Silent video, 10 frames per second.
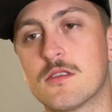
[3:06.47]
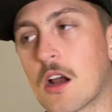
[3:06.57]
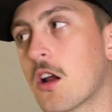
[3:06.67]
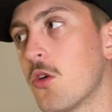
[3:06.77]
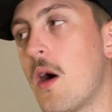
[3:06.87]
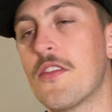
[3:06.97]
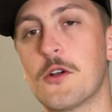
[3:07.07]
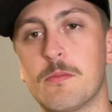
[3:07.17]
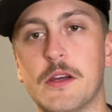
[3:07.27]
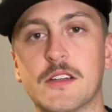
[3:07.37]
They're going to want
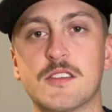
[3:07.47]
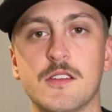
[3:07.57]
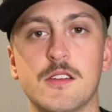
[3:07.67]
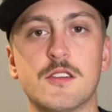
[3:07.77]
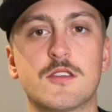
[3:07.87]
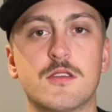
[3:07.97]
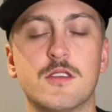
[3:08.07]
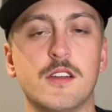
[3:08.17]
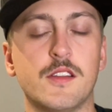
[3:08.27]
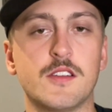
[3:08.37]
their picks in this
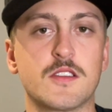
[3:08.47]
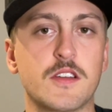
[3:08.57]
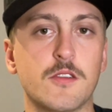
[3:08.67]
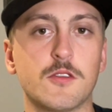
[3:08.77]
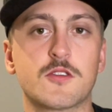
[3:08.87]
in this deal.